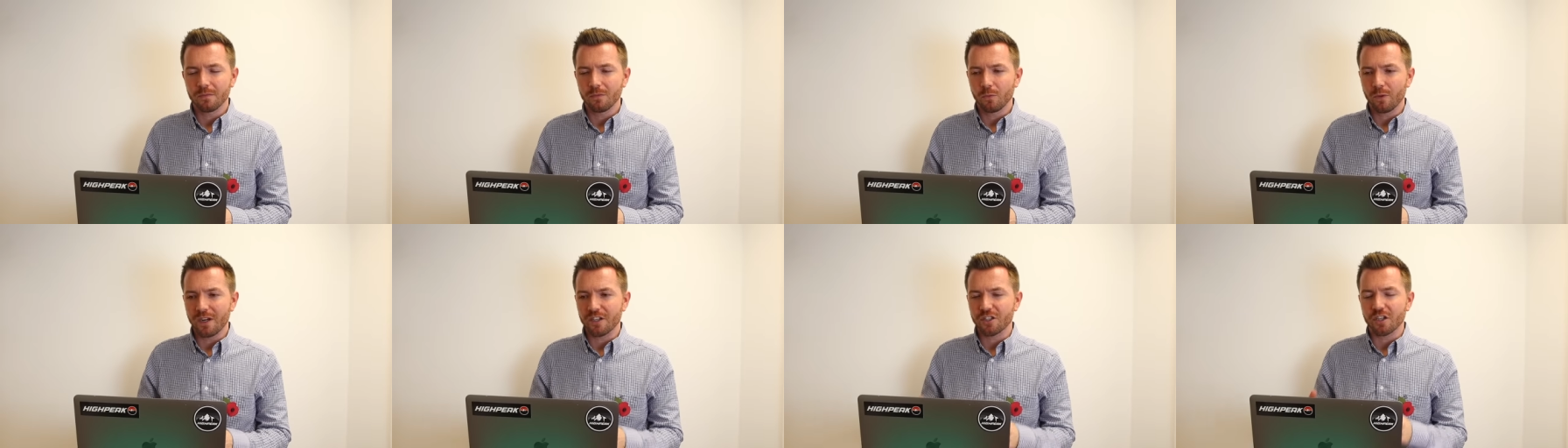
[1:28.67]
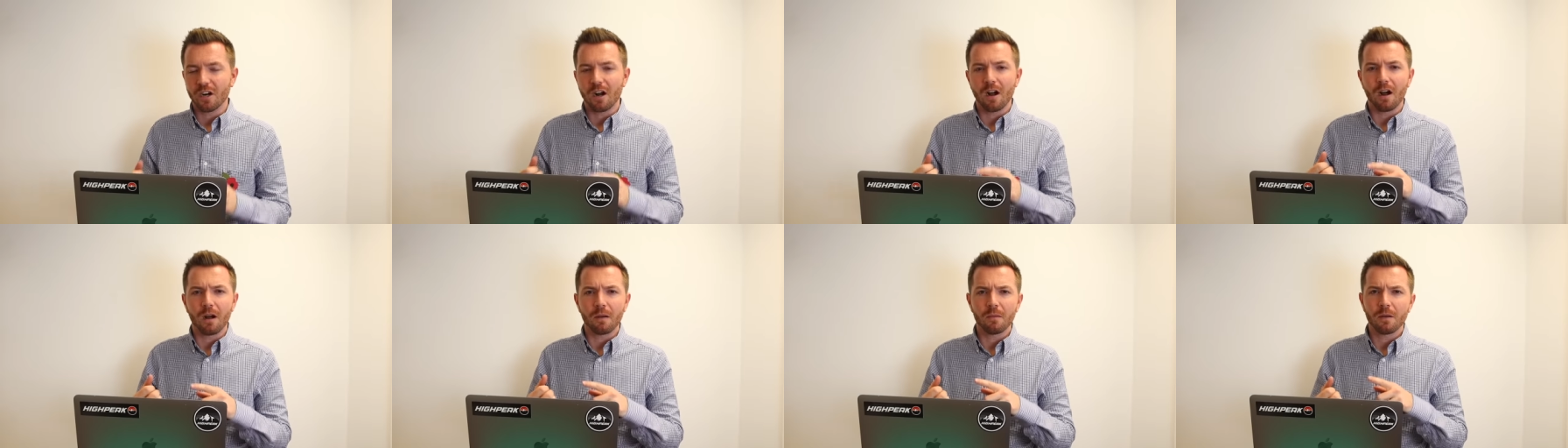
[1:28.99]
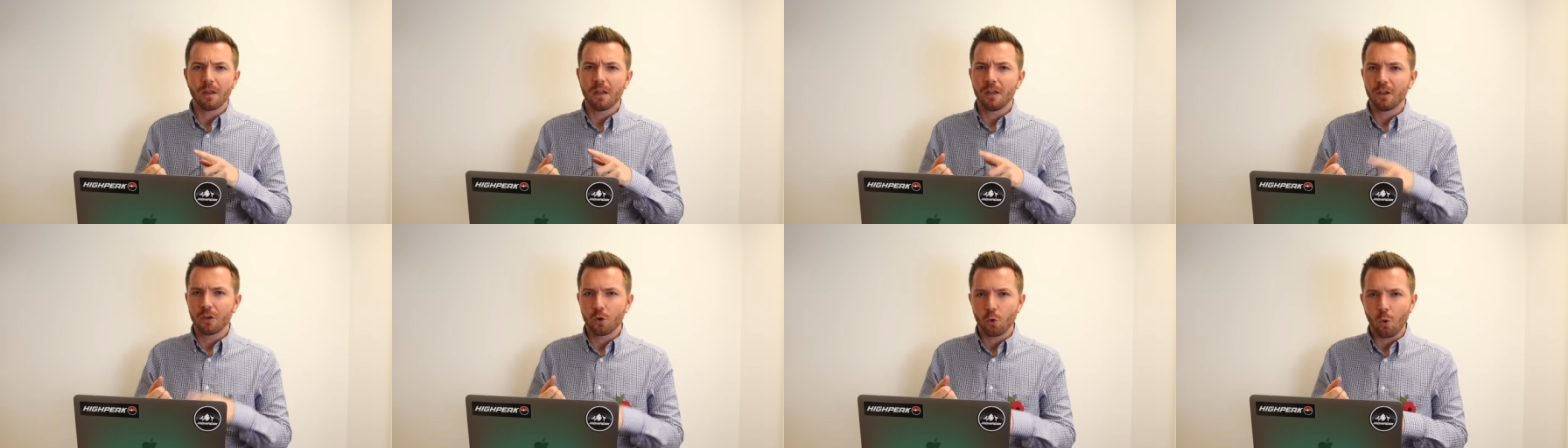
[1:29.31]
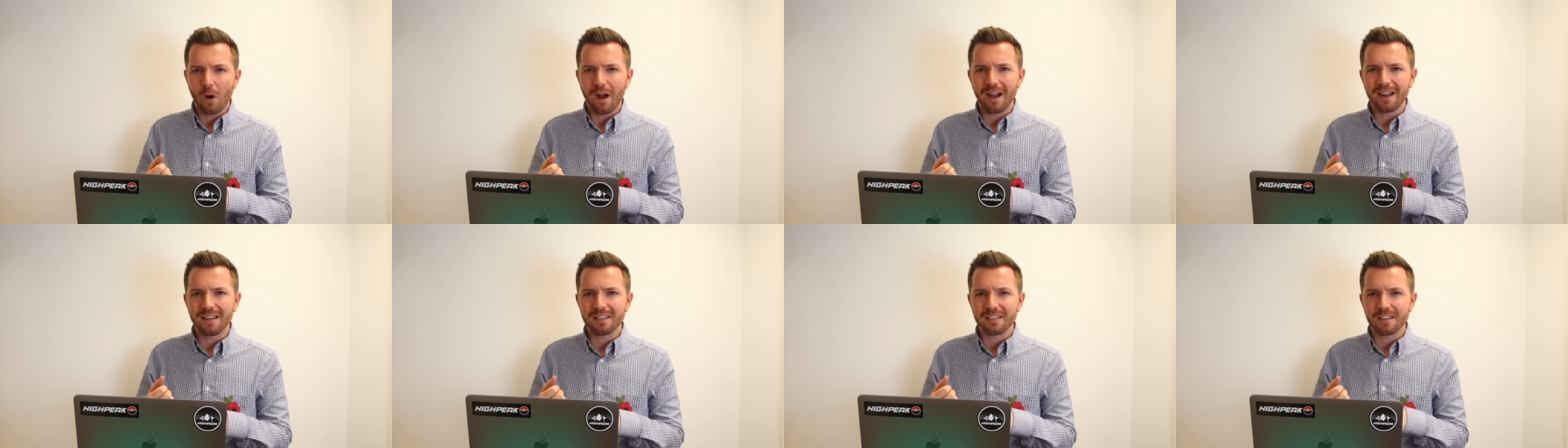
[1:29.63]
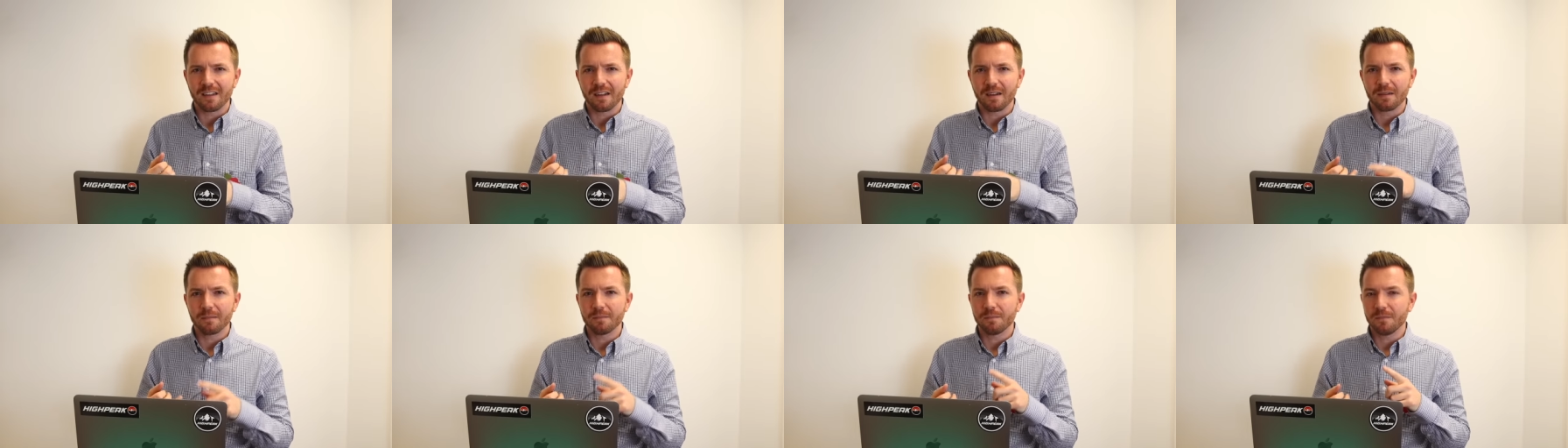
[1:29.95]
which are
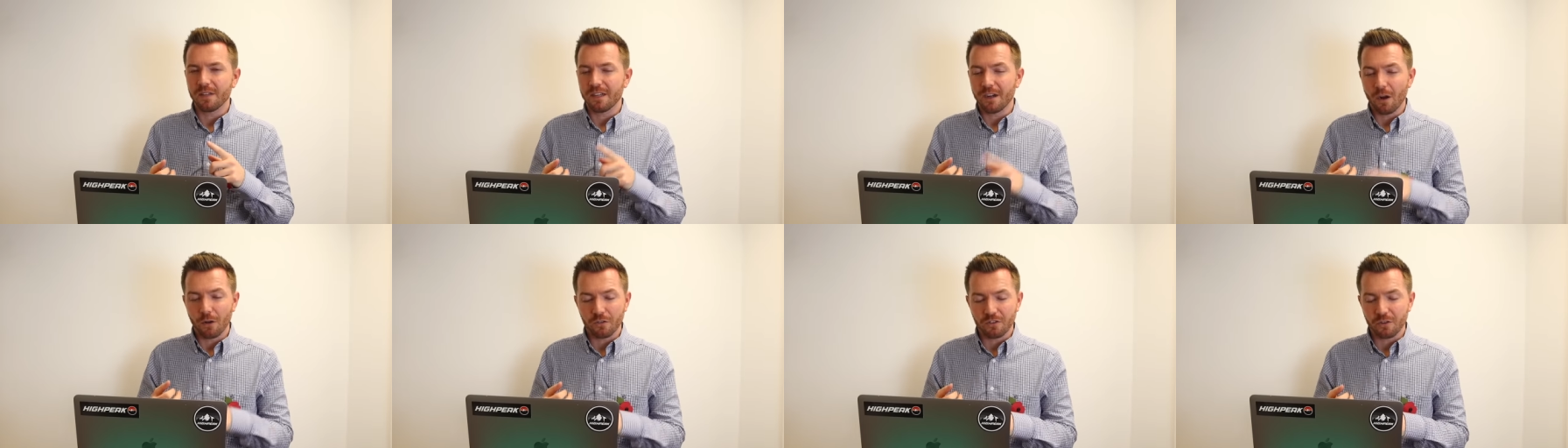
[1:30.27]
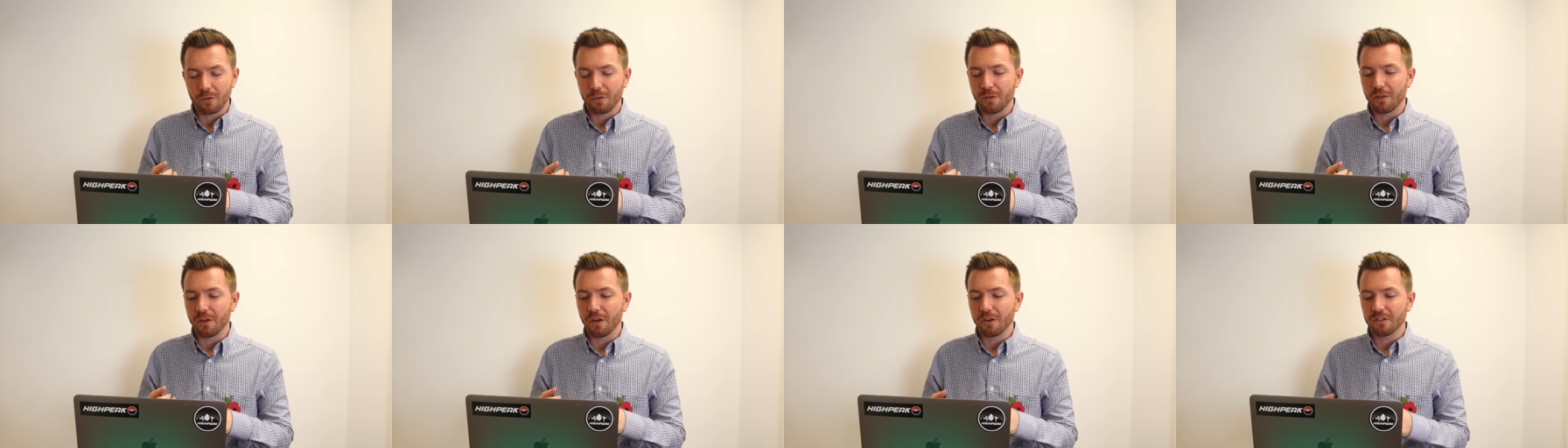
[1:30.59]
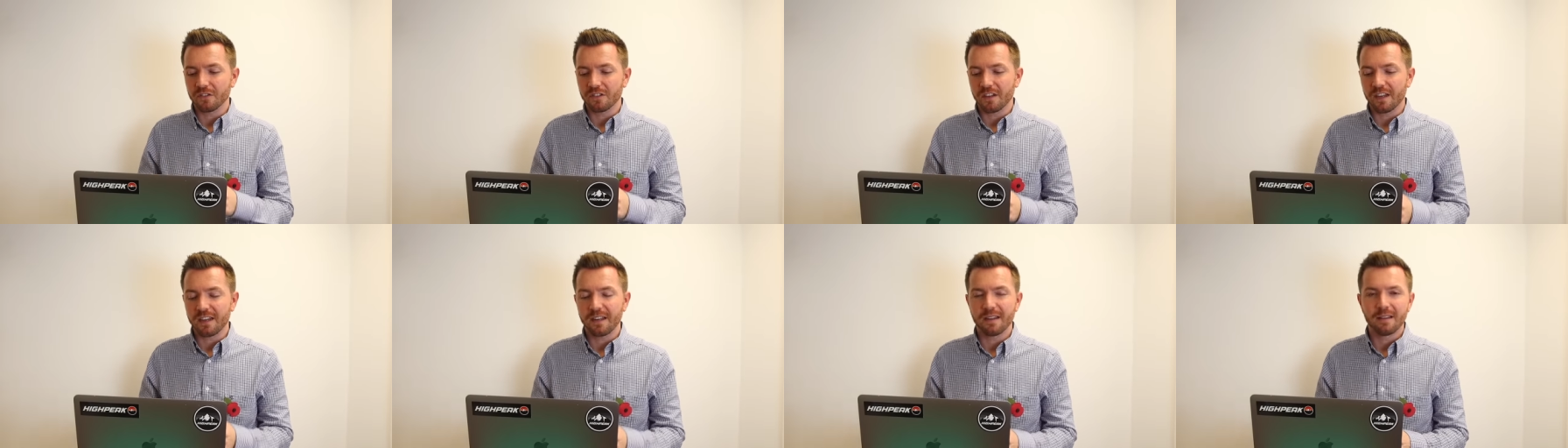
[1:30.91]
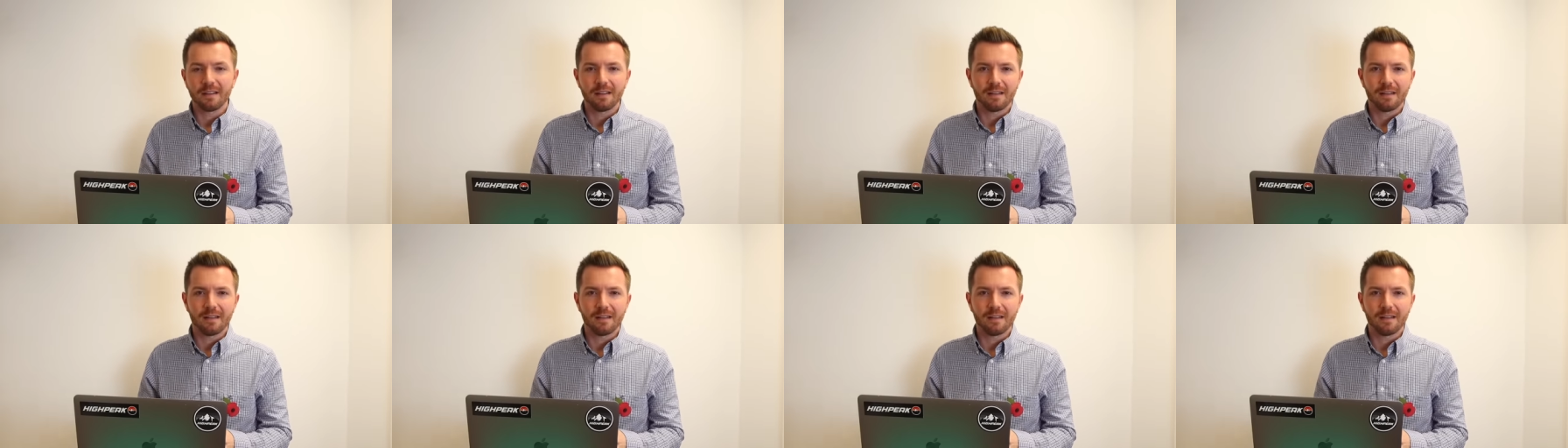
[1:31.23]
quieter, they're not too thirsty,